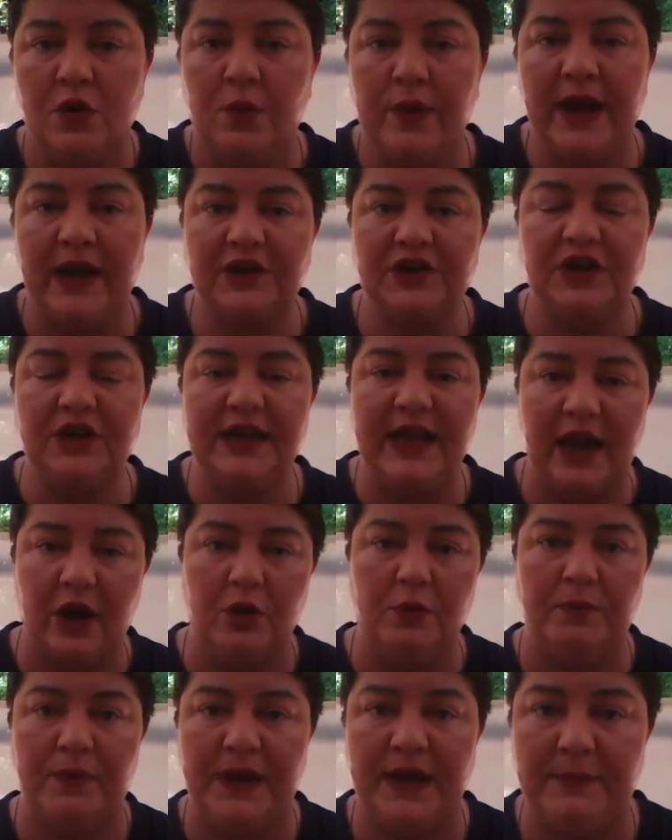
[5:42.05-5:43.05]
We actually
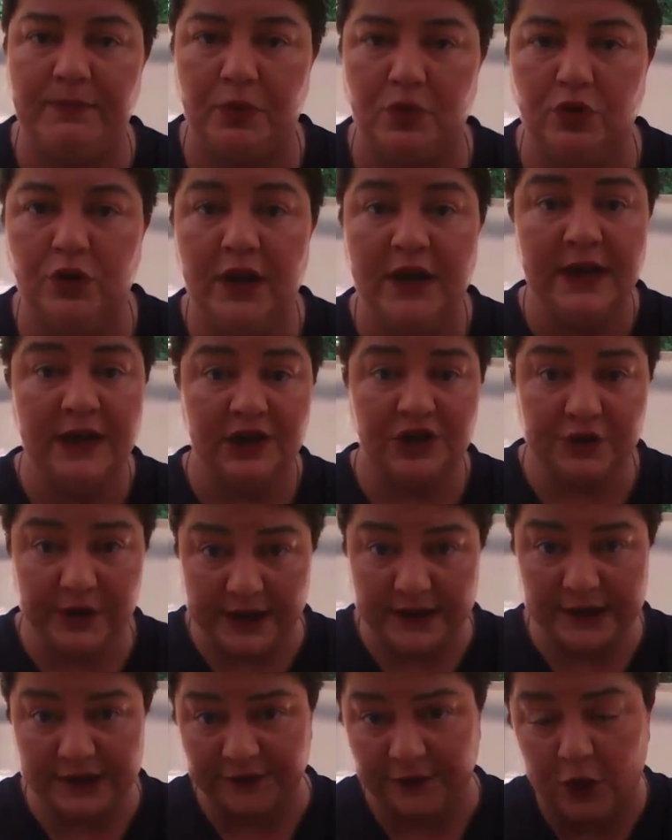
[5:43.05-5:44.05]
help people
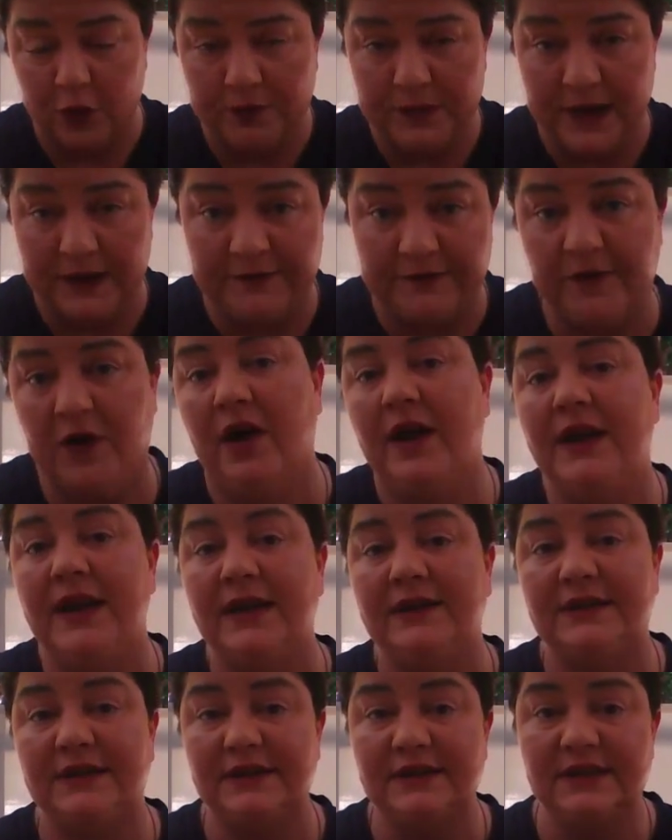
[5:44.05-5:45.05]
transform their
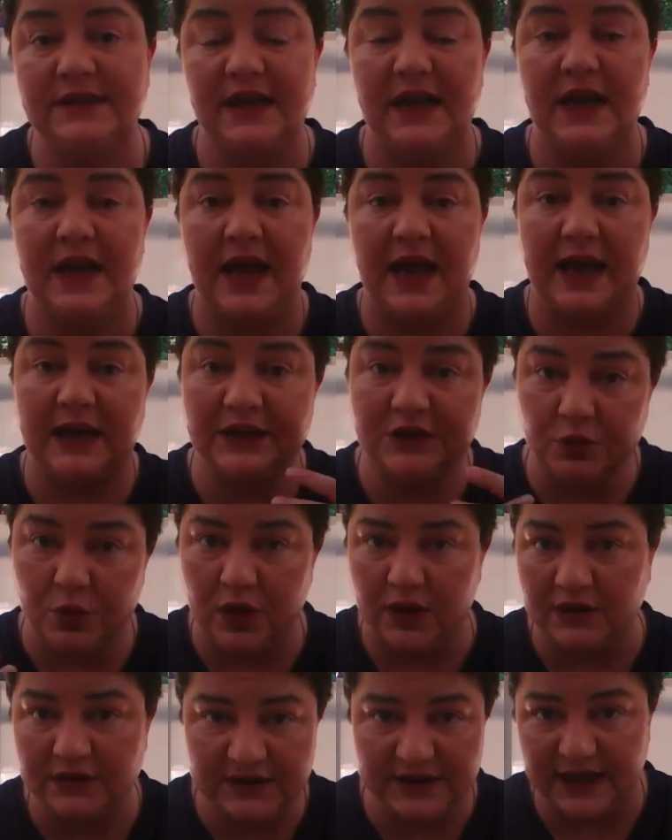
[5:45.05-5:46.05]
finances as
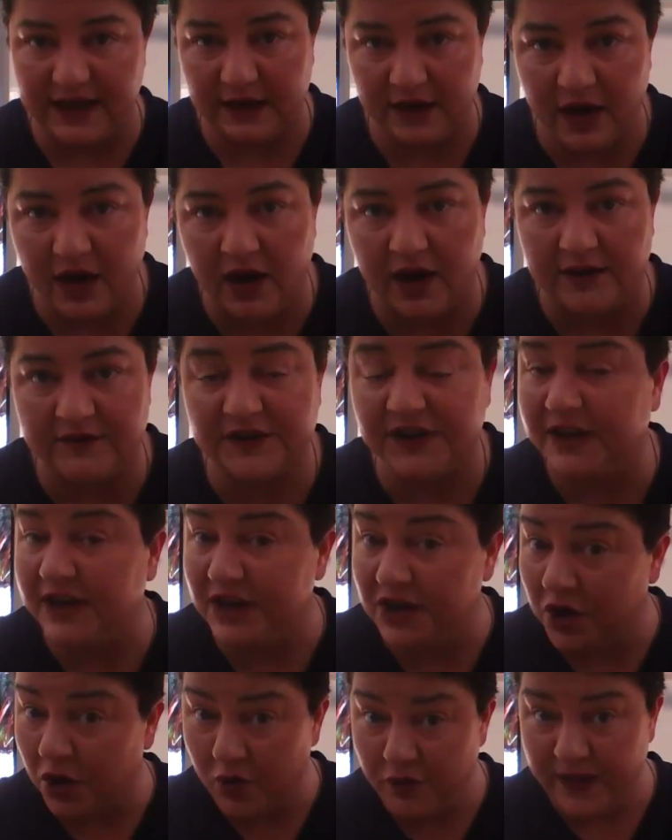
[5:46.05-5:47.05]
well as their lives. I
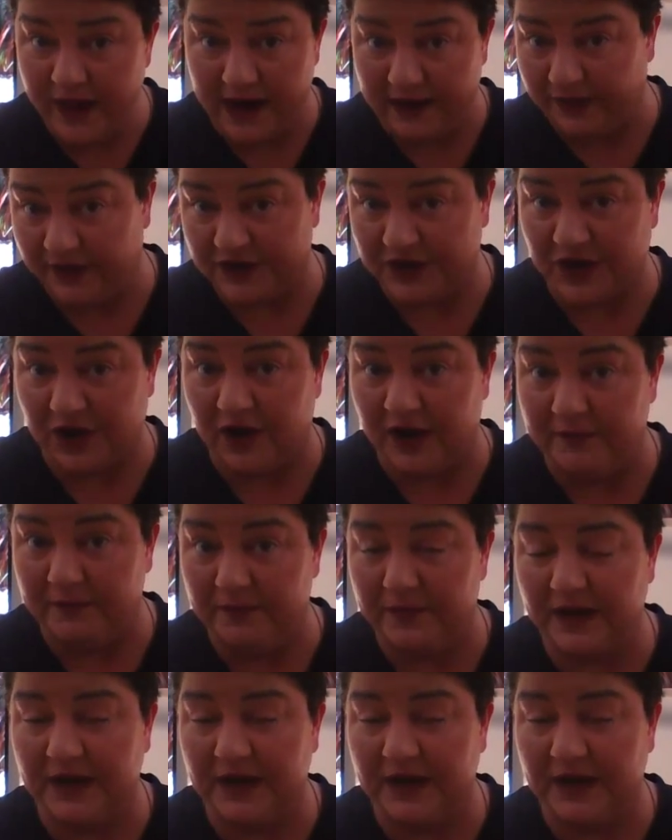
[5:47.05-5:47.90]
didn't know that at the time.